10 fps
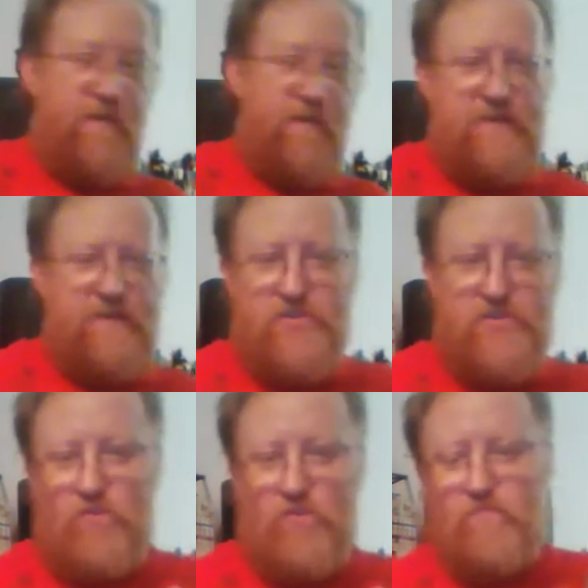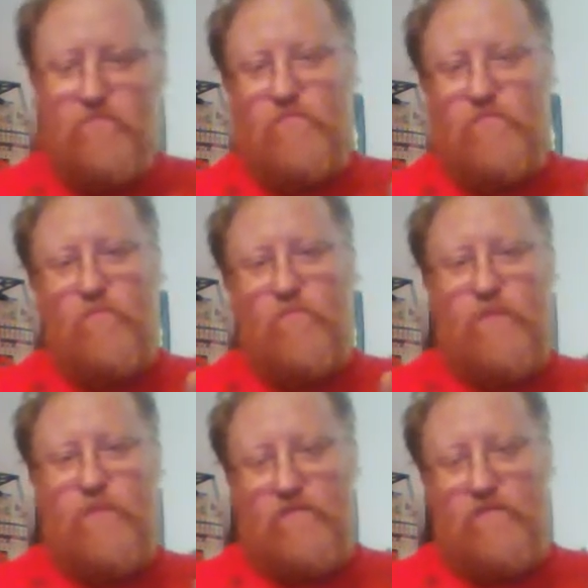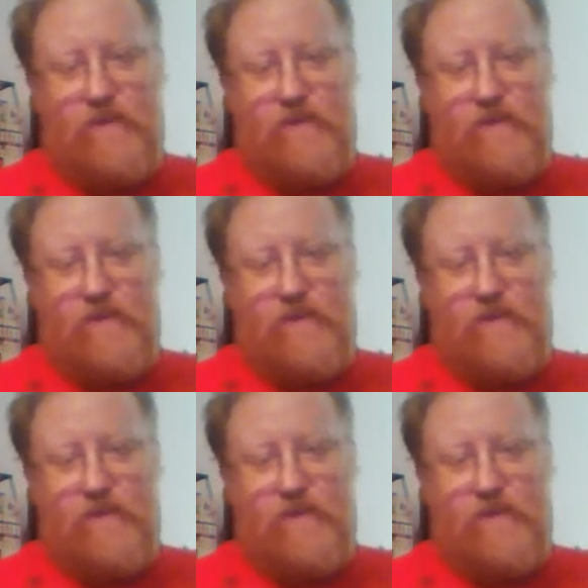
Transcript: if I did show them, people